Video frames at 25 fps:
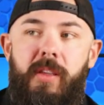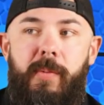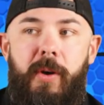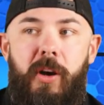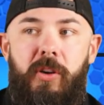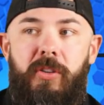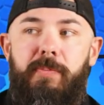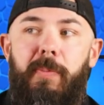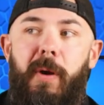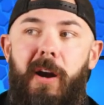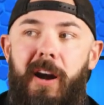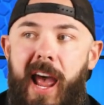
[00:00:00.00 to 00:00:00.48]
the
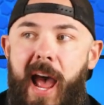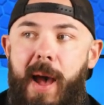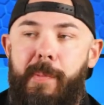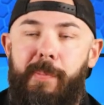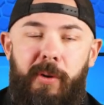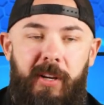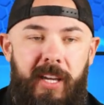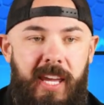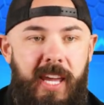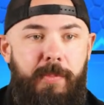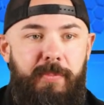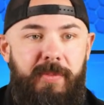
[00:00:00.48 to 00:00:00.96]
most part,
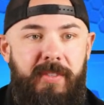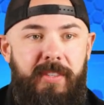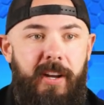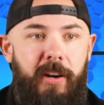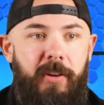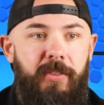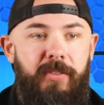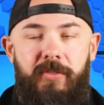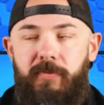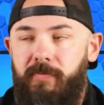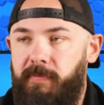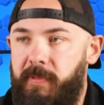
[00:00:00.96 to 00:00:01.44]
Apple keeps
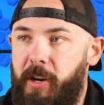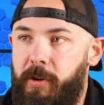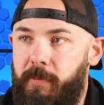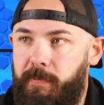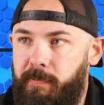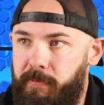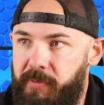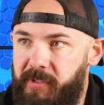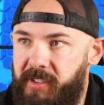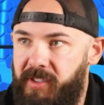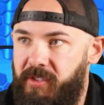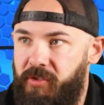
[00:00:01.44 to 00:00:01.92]
their
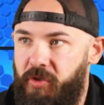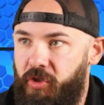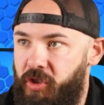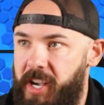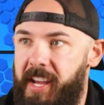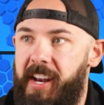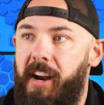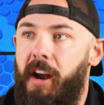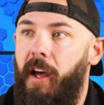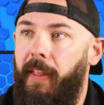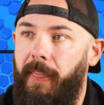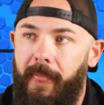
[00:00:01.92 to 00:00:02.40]

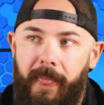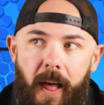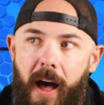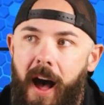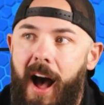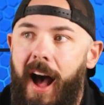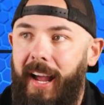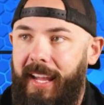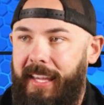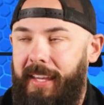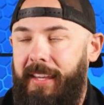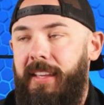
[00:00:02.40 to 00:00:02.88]
on
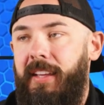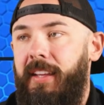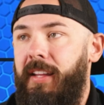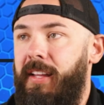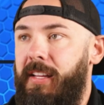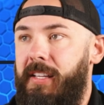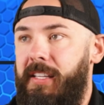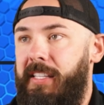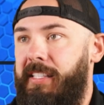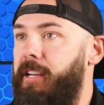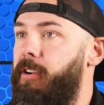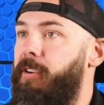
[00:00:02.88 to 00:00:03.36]
lock,
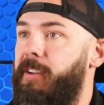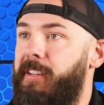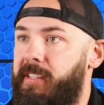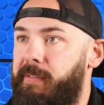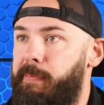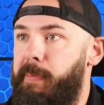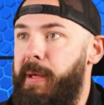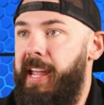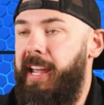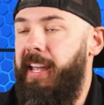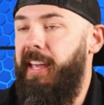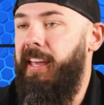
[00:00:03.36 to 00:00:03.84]
so to
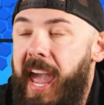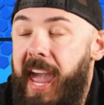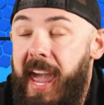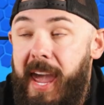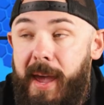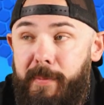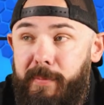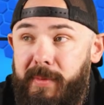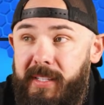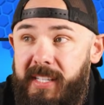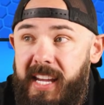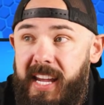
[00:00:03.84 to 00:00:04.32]
speak.
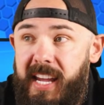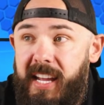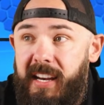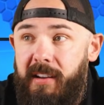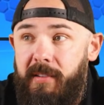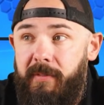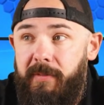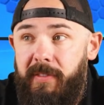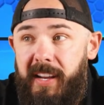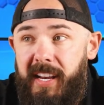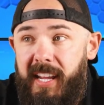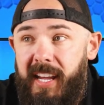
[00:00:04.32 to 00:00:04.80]
AMD
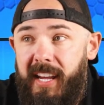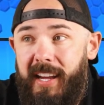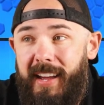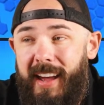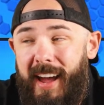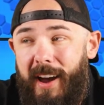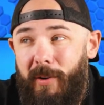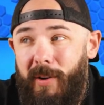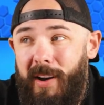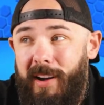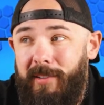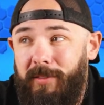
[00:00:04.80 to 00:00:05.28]
and NVIDIA,
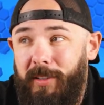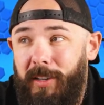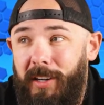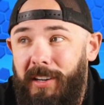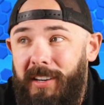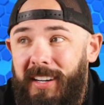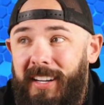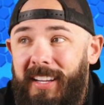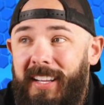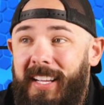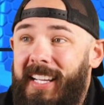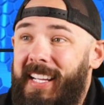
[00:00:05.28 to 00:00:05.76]

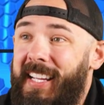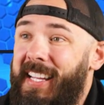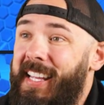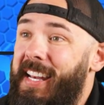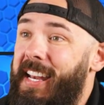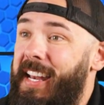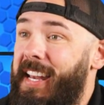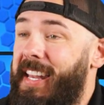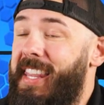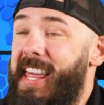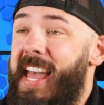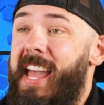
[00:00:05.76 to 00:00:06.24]
however,
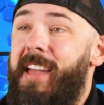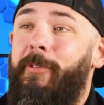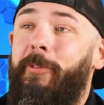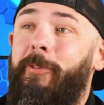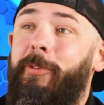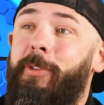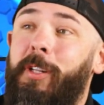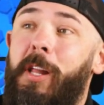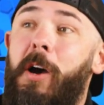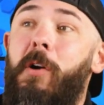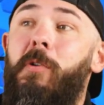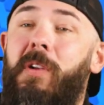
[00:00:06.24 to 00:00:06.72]
they
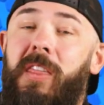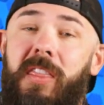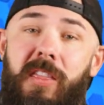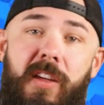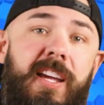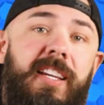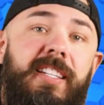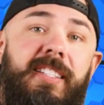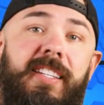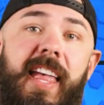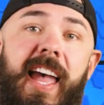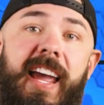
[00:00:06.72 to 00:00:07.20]
float
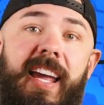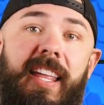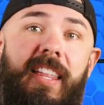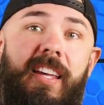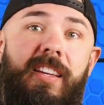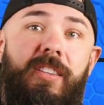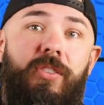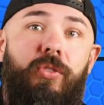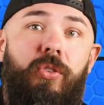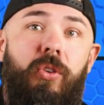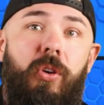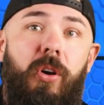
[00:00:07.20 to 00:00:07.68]
things like
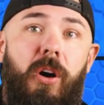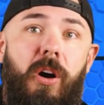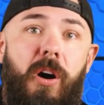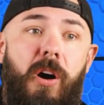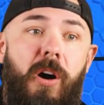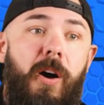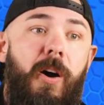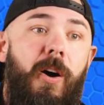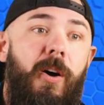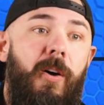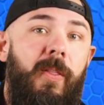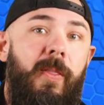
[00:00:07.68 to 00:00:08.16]
this
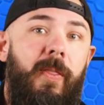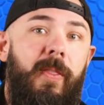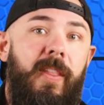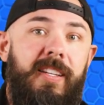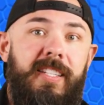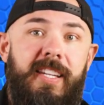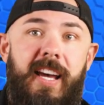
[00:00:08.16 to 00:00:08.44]
all the